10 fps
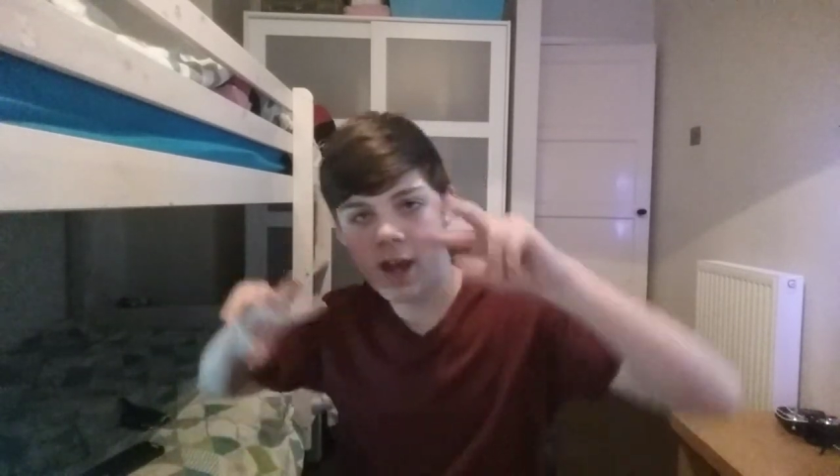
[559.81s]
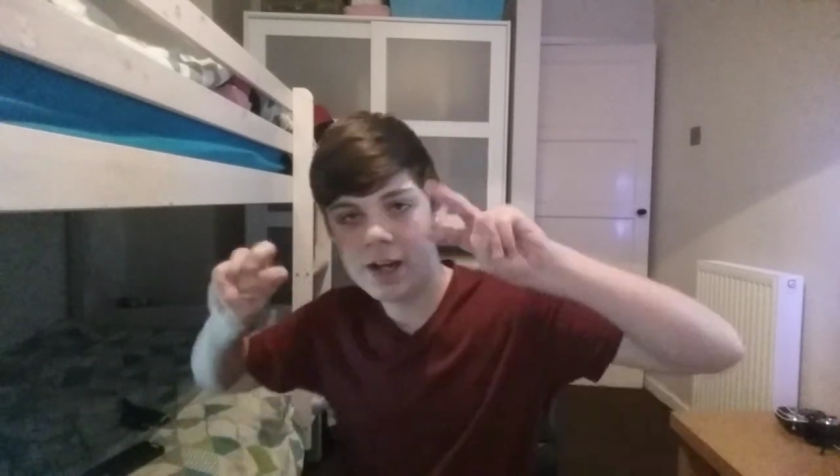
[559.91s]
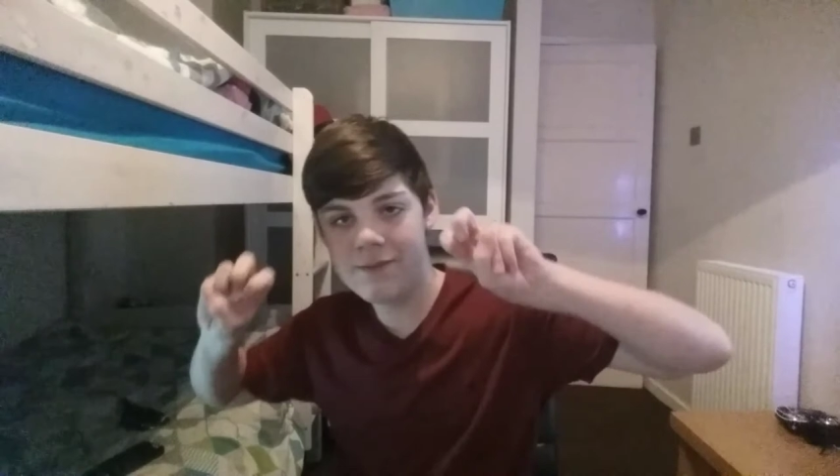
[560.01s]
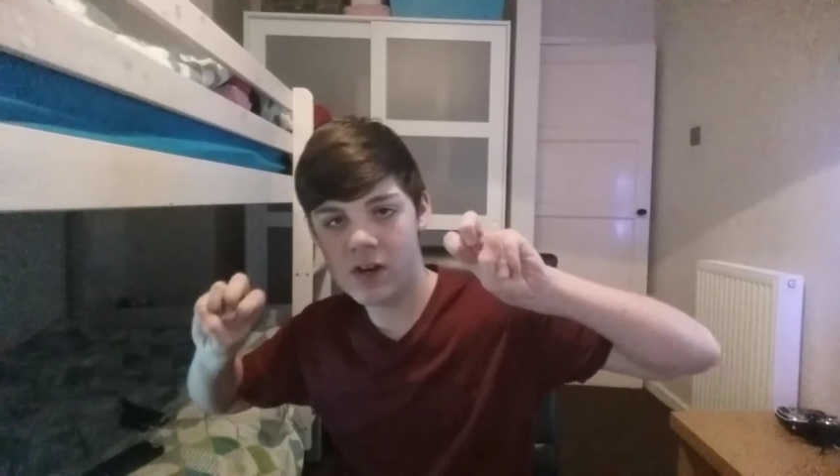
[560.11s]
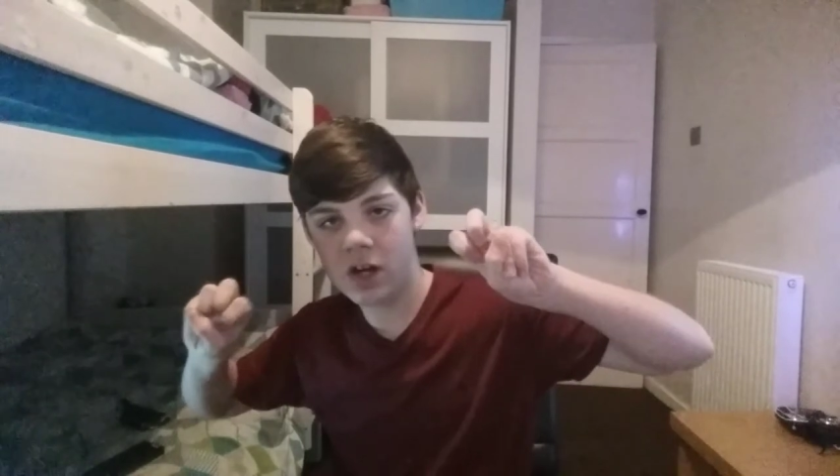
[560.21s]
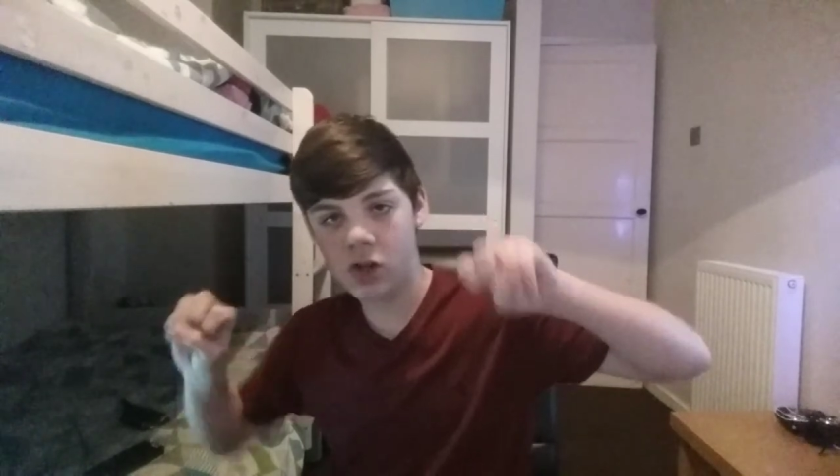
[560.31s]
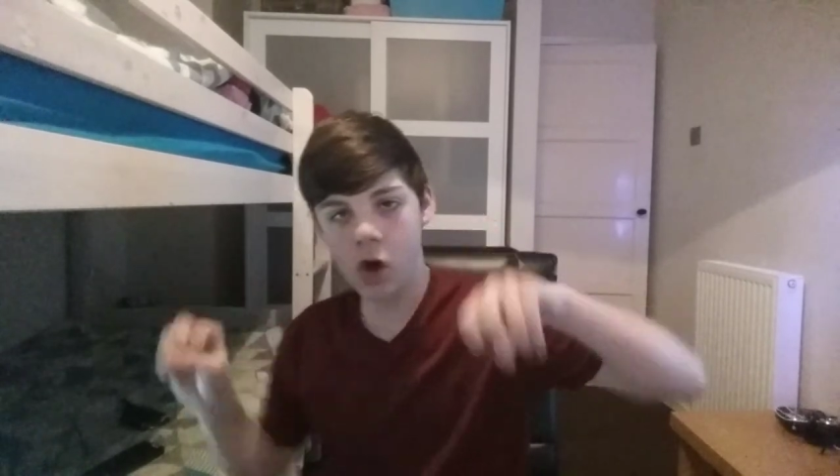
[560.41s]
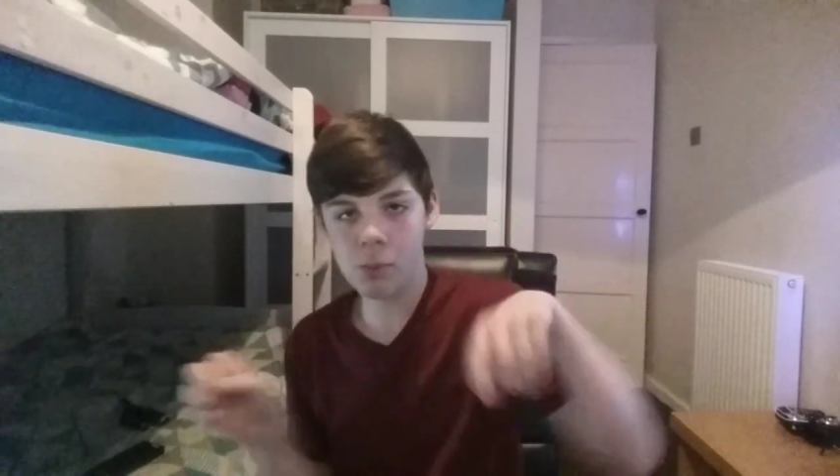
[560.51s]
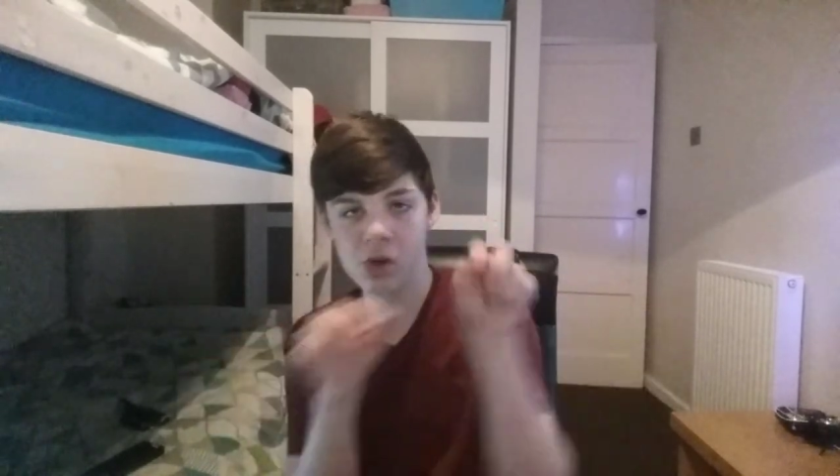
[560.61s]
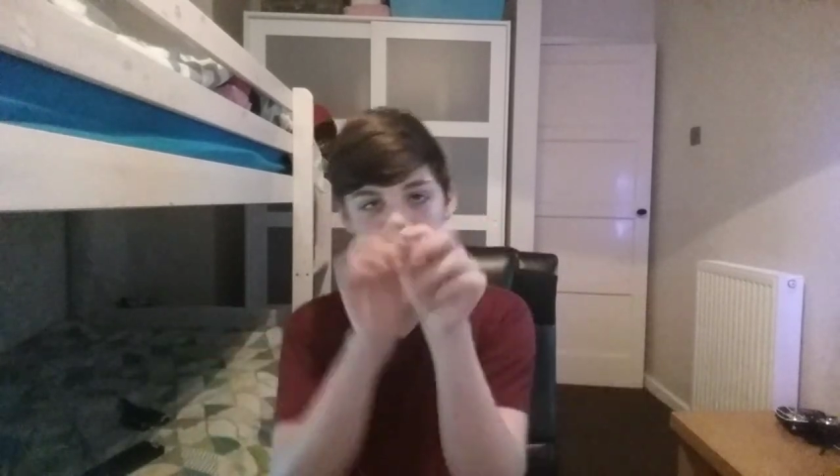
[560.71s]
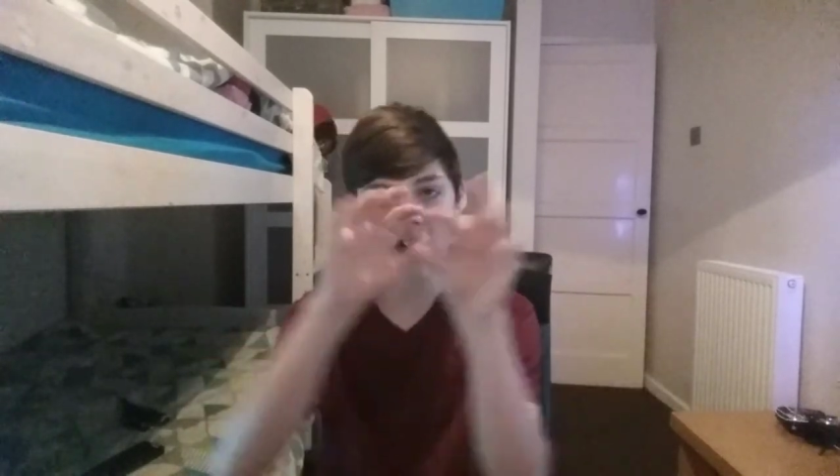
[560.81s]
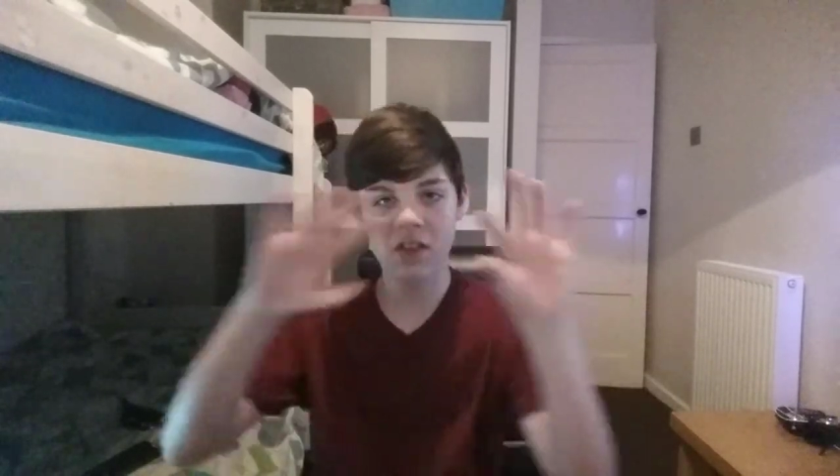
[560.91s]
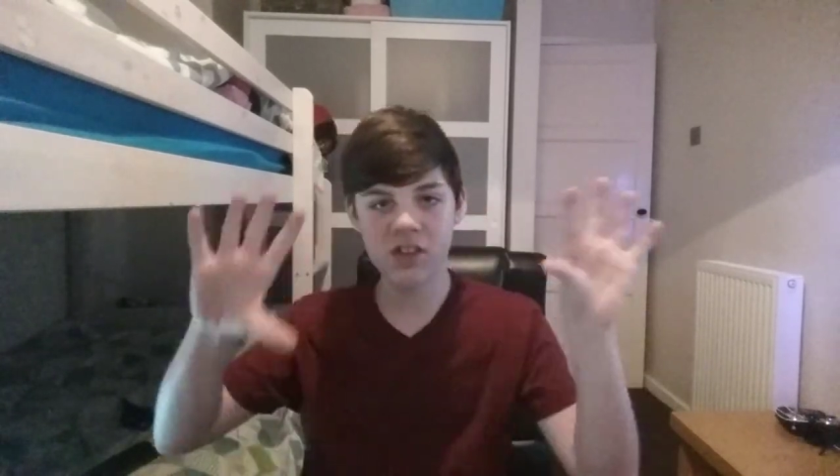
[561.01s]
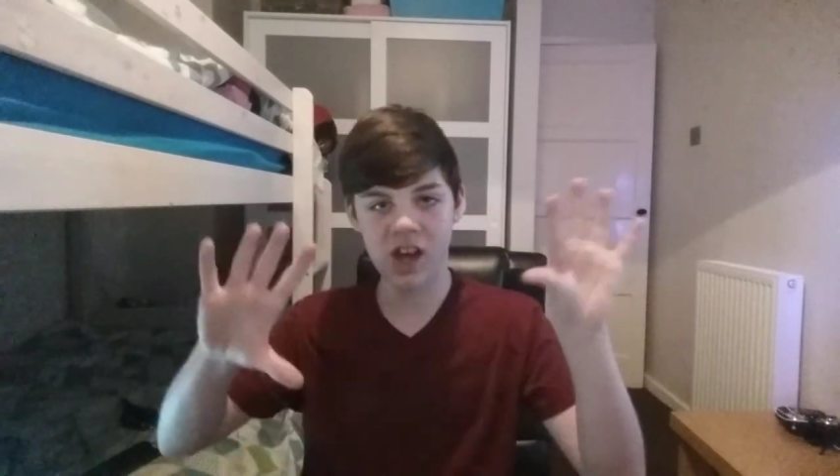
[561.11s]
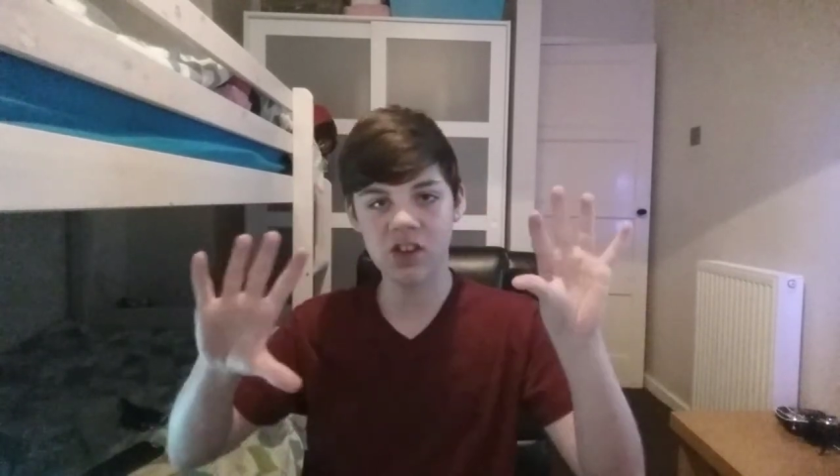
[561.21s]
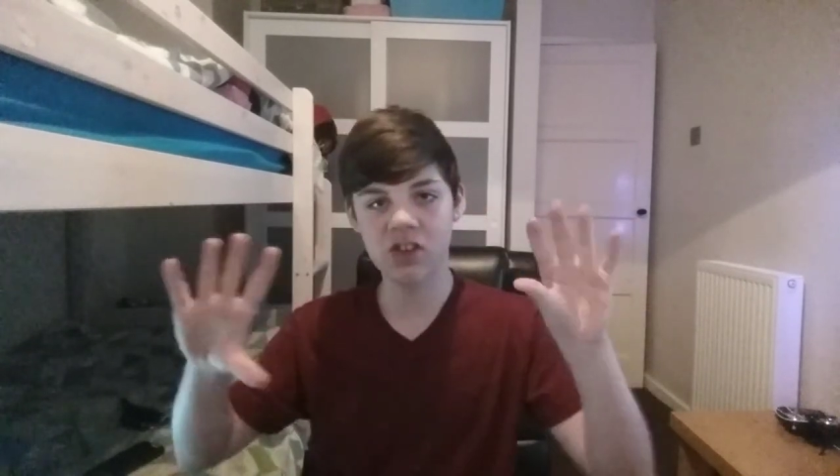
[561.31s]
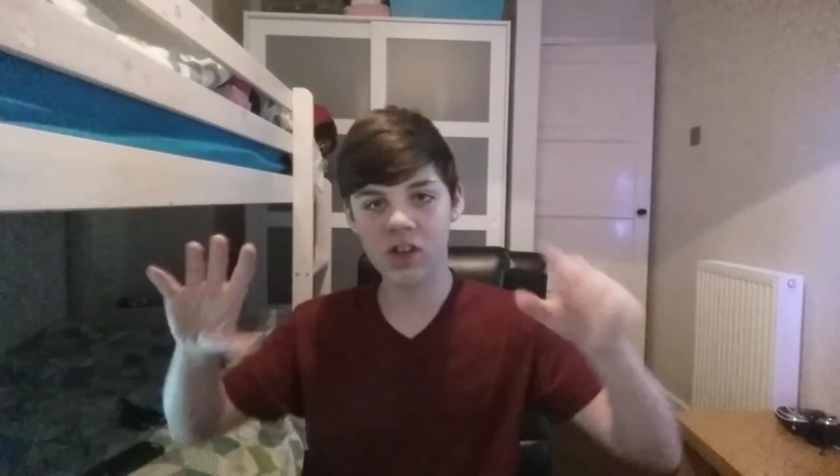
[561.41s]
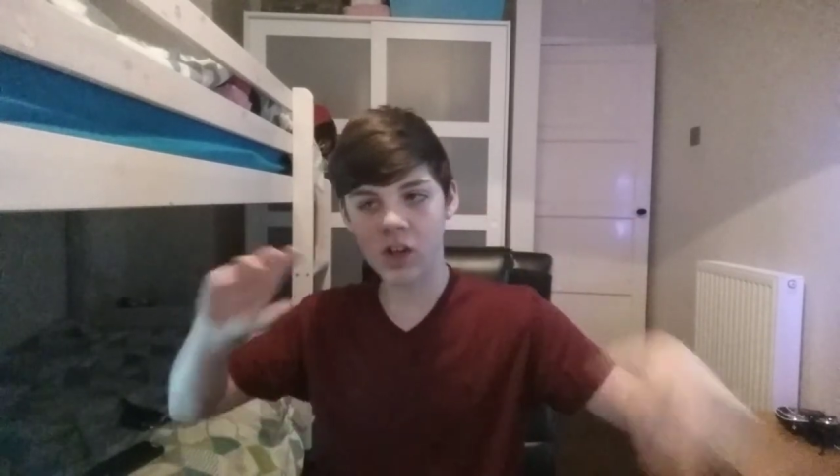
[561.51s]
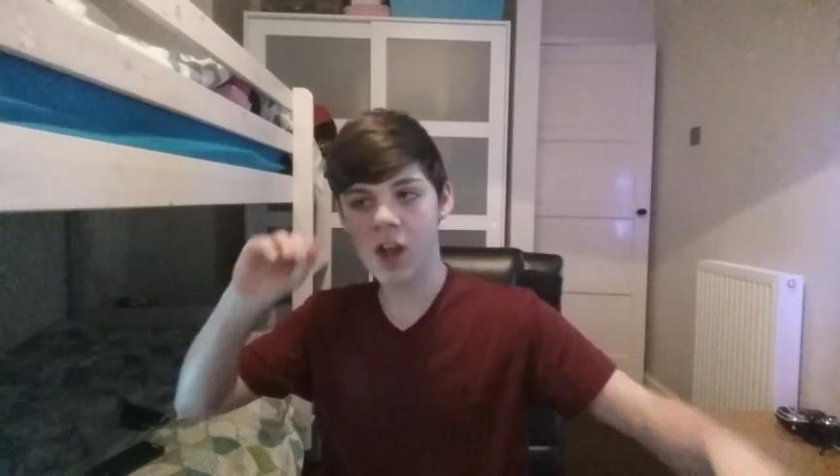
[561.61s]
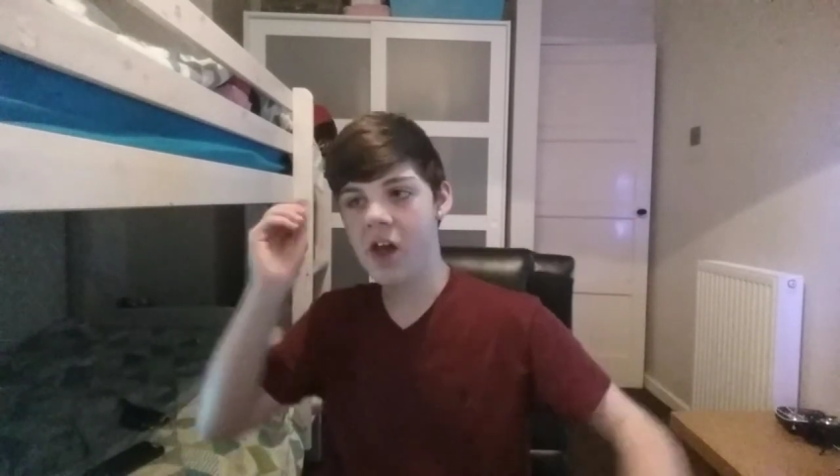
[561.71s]
in inverted commas, the
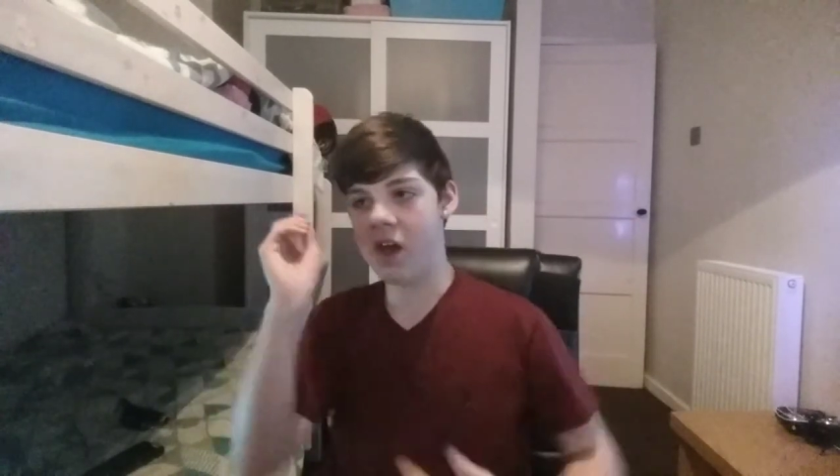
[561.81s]
title,